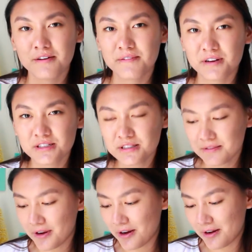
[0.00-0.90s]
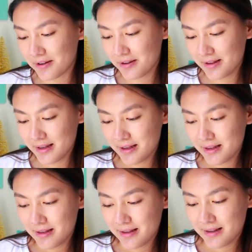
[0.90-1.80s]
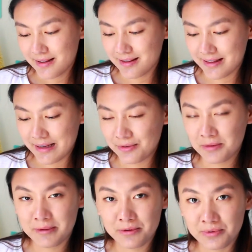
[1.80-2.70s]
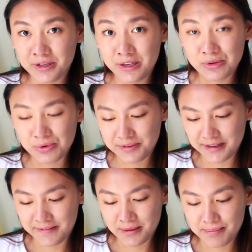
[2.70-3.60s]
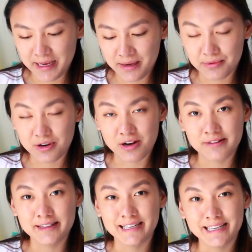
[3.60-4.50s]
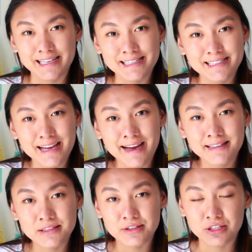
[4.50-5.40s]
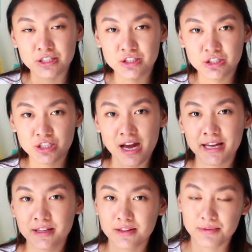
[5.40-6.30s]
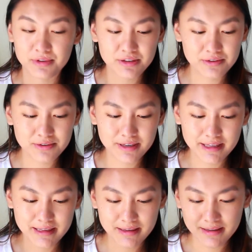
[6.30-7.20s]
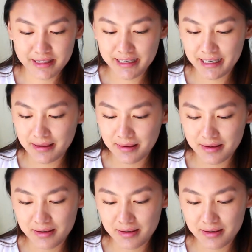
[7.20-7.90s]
first of all, it would be really cool if the paint were on the inside so it could shine through the